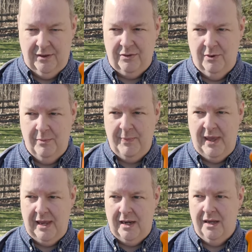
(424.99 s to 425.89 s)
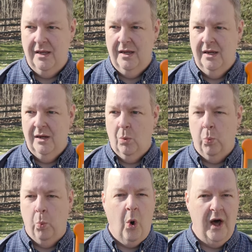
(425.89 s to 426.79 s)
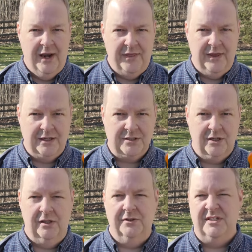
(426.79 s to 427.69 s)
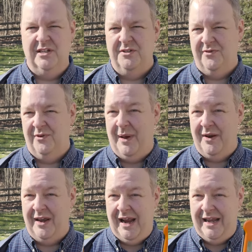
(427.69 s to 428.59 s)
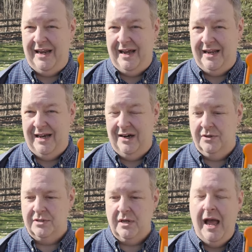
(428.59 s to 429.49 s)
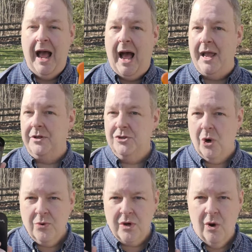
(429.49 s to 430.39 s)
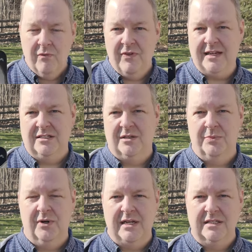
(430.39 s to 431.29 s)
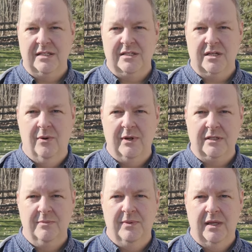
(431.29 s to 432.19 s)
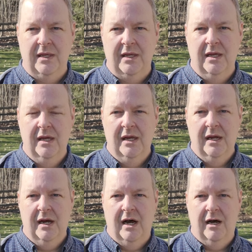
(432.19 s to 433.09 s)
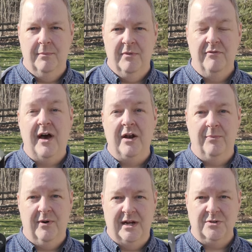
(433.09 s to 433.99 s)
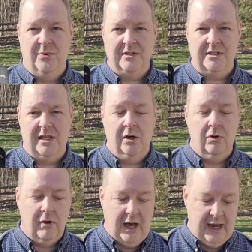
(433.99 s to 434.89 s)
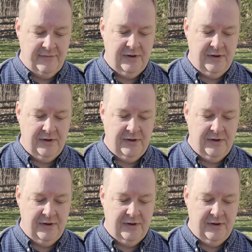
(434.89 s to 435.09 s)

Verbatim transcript: The Thermapen One, I think it's called, sells for about ninety-nine dollars. I don't know if that's the price that's going to be um, the final price once they go live.